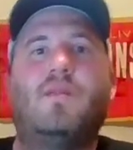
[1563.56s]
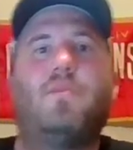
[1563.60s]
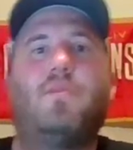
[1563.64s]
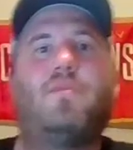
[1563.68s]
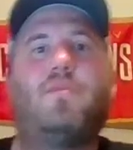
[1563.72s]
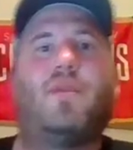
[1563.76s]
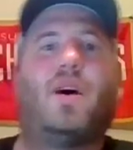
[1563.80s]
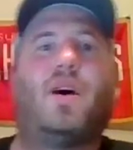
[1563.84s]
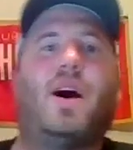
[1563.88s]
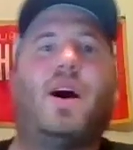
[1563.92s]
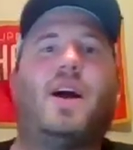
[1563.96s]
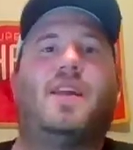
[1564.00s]

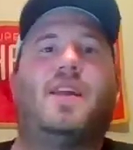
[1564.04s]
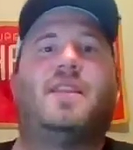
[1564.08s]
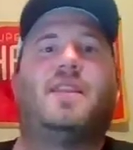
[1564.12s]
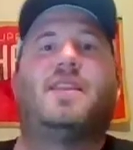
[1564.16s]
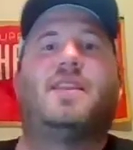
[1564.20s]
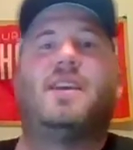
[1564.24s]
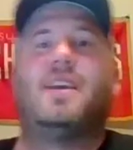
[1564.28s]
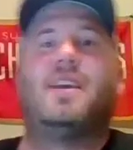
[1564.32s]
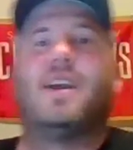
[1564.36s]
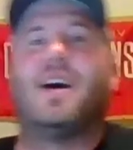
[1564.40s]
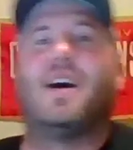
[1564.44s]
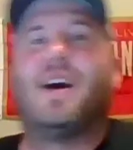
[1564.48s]
But
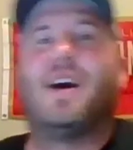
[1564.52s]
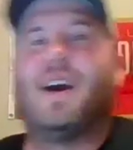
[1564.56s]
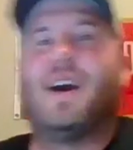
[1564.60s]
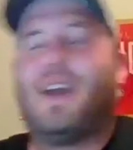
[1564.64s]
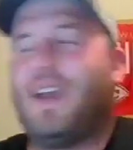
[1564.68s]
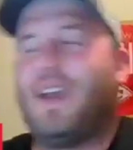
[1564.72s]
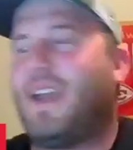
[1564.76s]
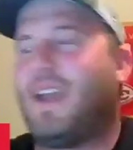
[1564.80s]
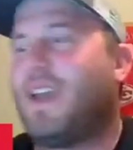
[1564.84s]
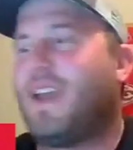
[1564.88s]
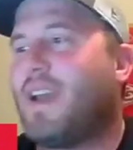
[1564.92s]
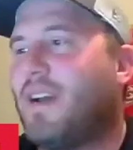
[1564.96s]
the
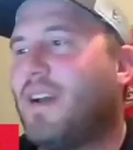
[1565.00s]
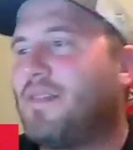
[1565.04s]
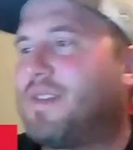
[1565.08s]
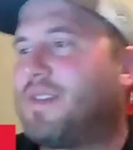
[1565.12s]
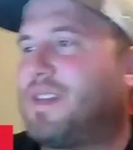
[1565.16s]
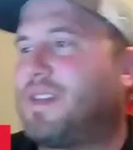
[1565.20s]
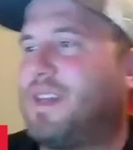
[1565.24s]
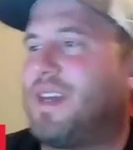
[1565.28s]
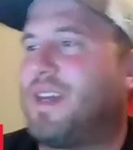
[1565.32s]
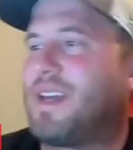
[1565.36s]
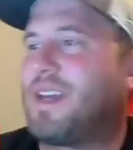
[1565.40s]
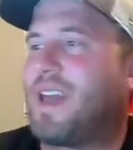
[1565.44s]

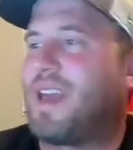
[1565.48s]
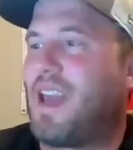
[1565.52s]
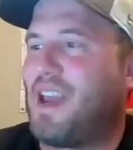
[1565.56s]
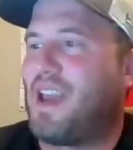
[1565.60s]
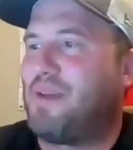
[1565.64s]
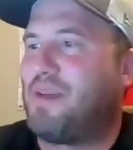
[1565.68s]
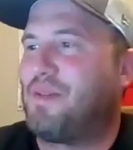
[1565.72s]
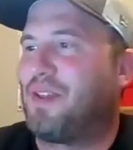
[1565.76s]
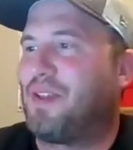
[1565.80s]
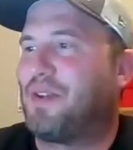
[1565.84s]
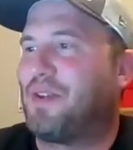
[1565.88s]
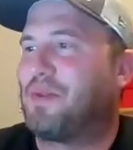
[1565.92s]
AFC
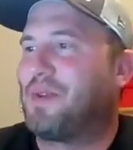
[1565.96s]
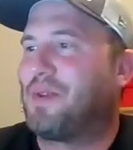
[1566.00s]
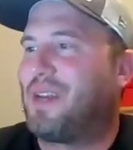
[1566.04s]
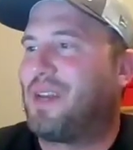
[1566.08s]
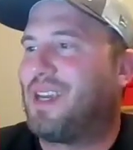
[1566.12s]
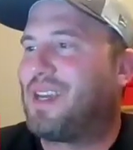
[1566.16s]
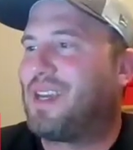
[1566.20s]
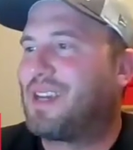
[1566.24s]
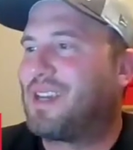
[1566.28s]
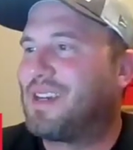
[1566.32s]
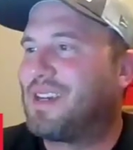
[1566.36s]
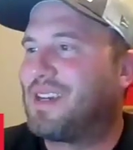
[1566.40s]
game of the
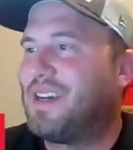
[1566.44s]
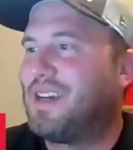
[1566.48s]
week